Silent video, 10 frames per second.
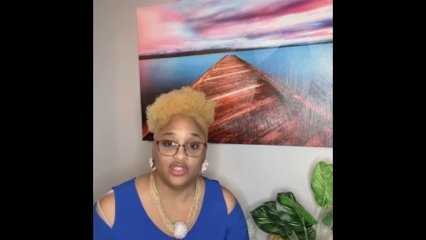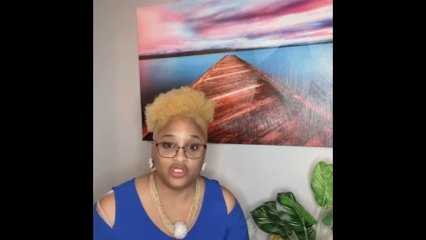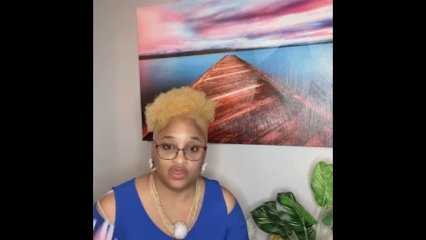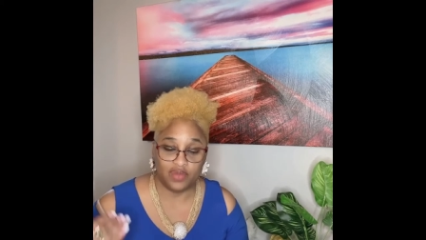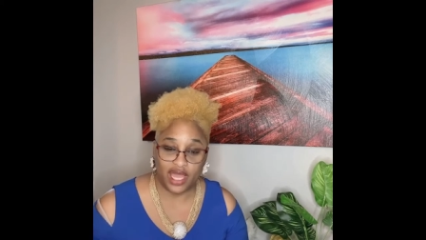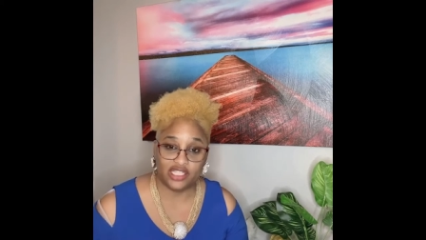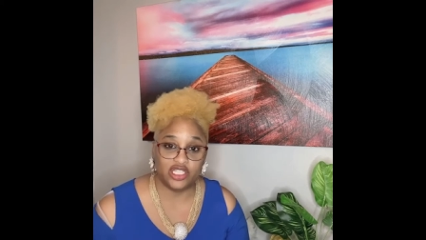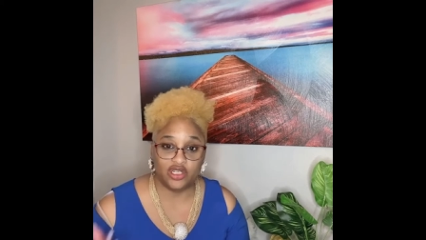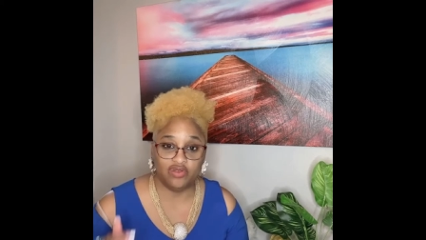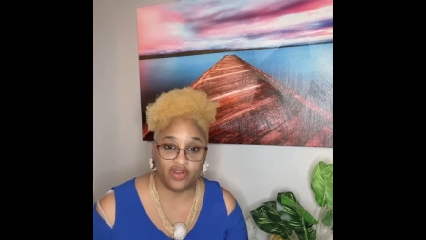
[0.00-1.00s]
To match
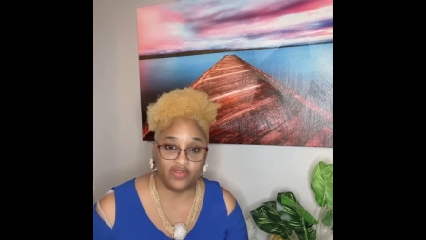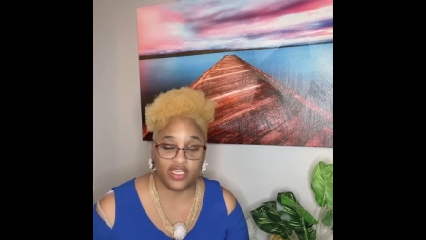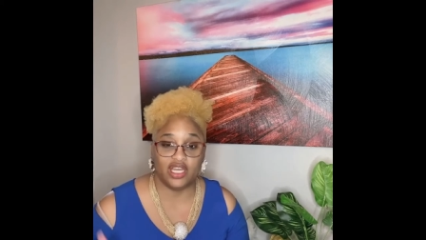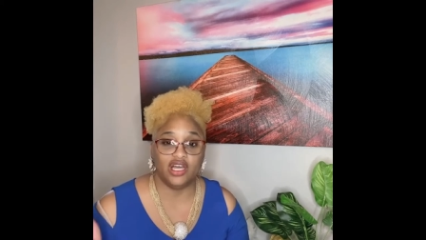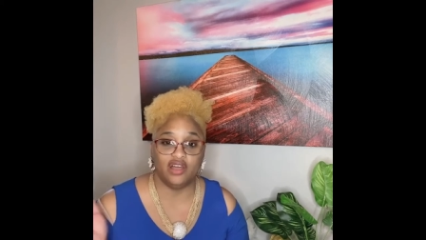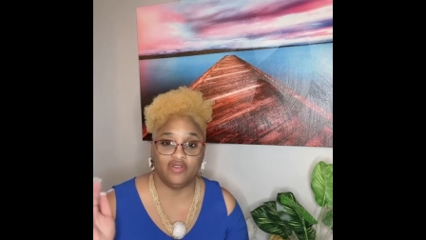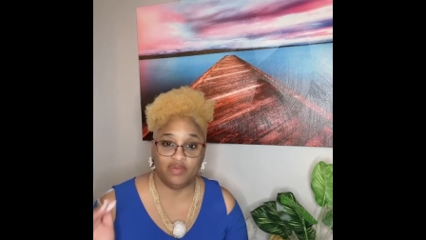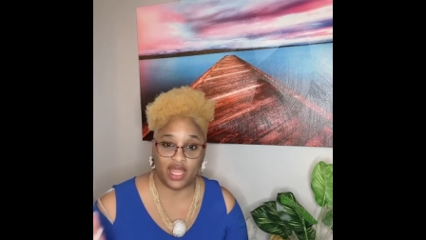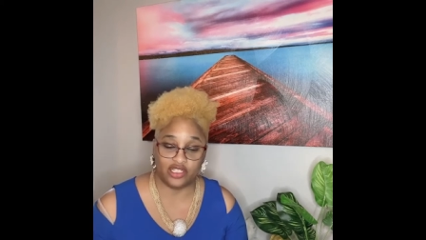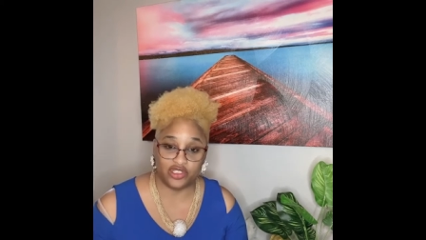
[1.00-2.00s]
the equivalent of a
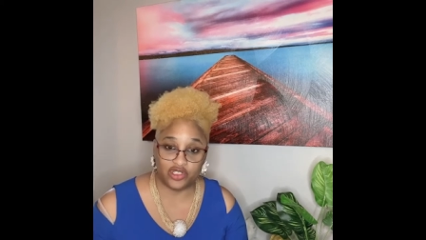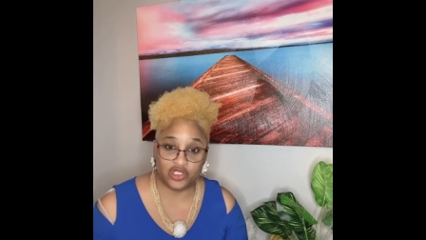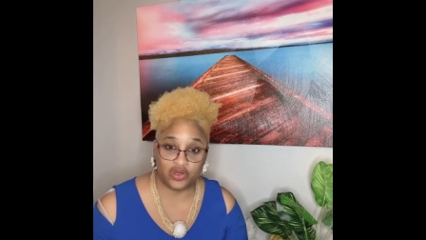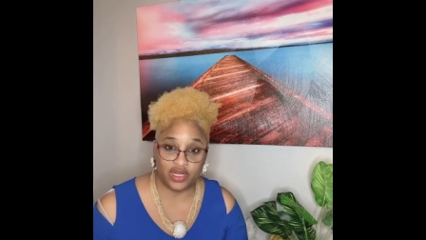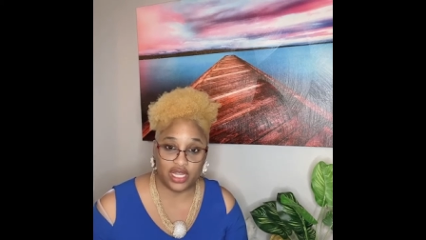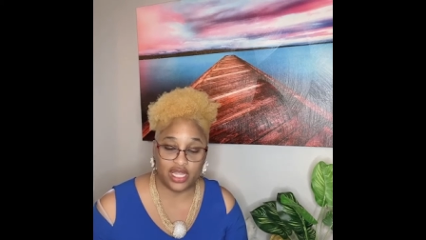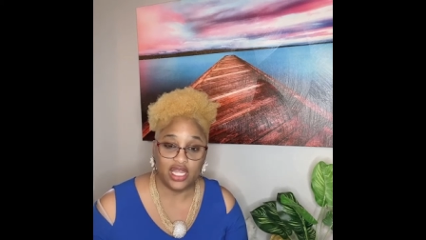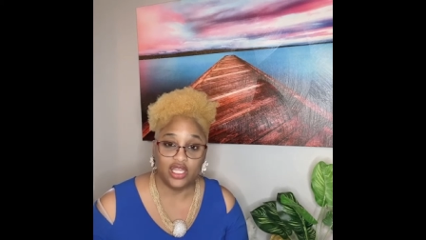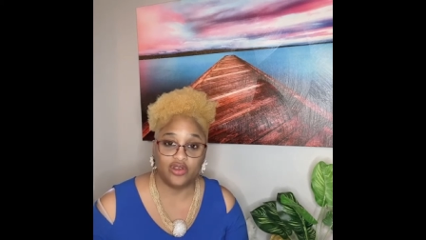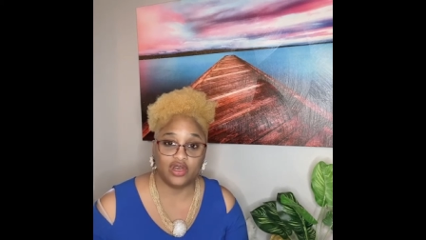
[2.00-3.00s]
bachelor's degree,
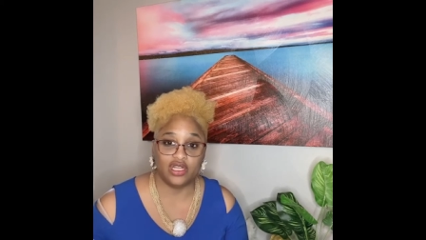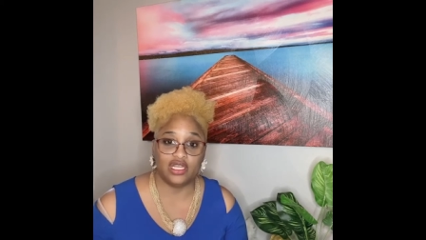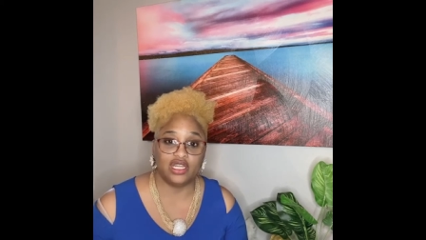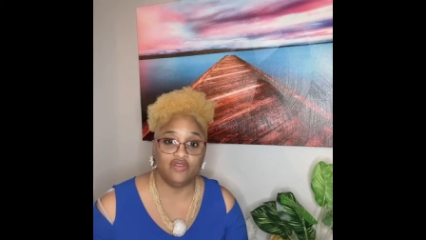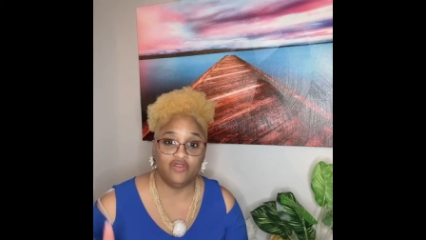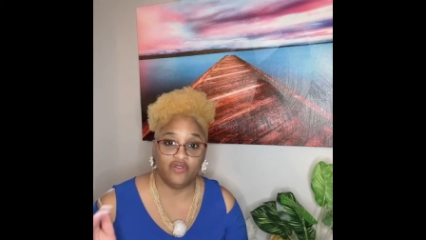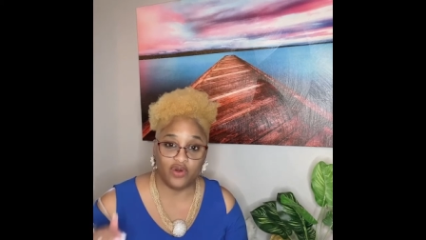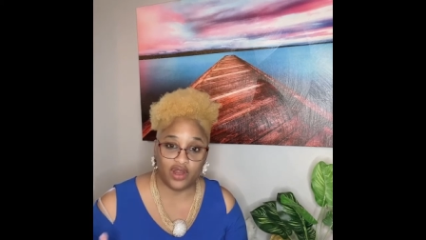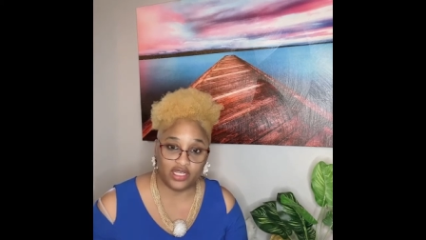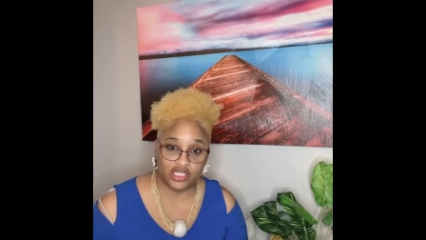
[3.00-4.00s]
you're going to need
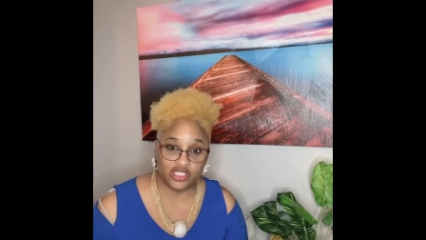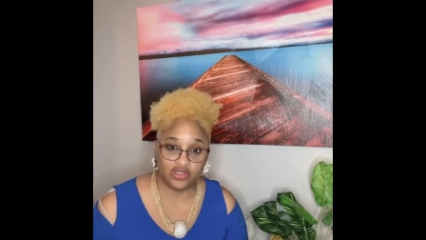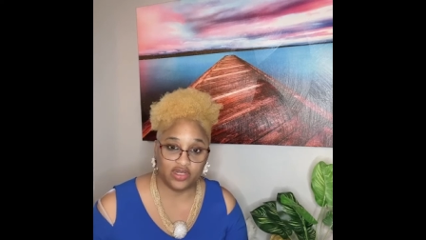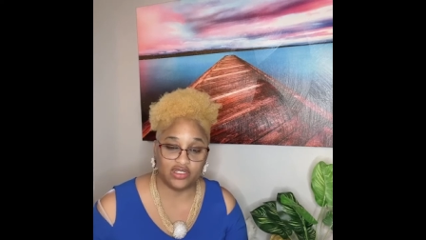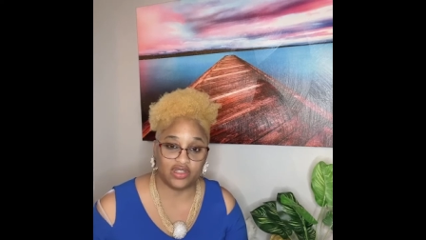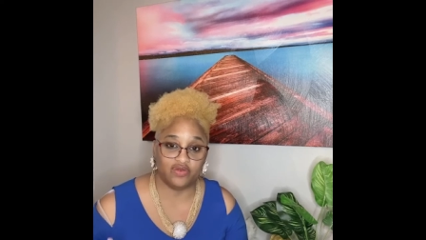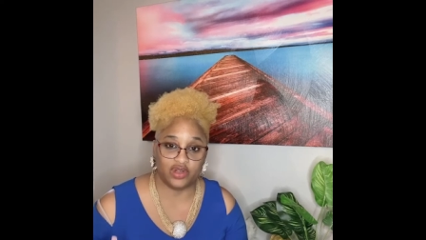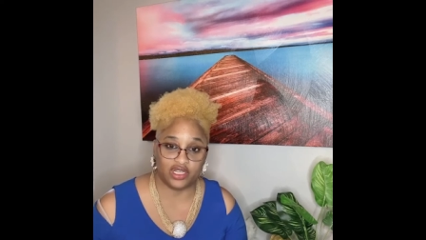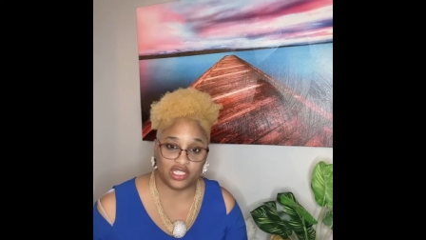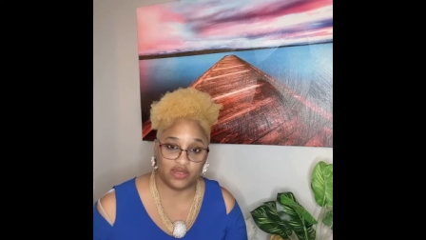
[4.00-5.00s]
four additional years of
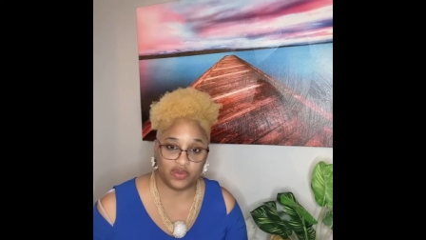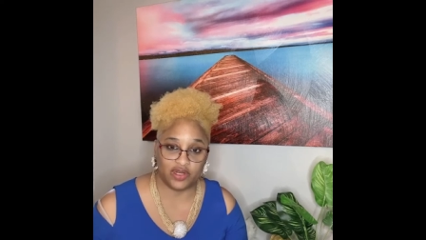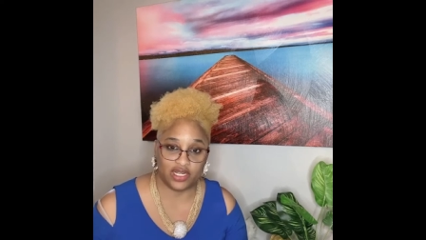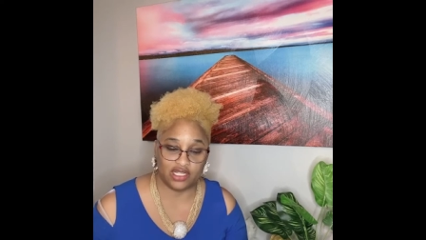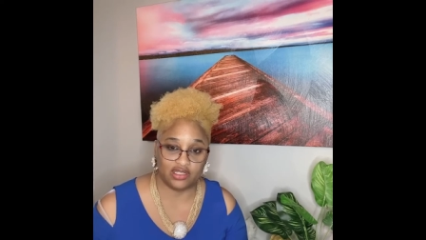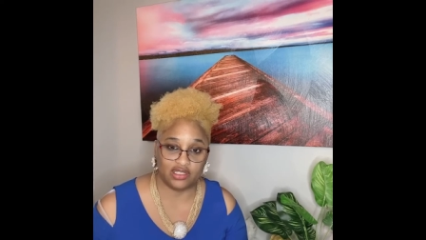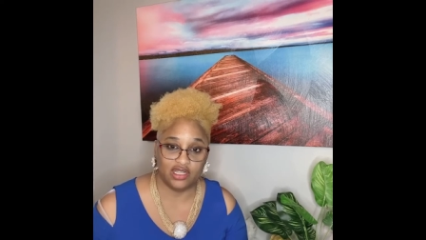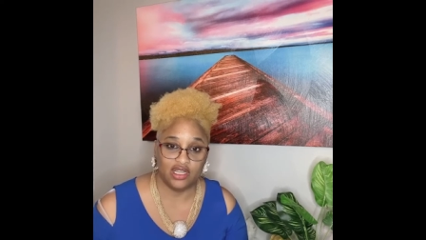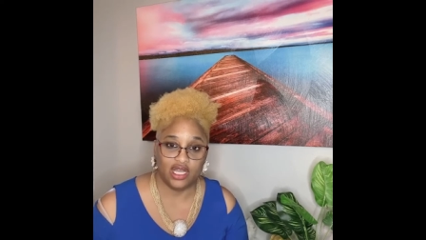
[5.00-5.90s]
work experience.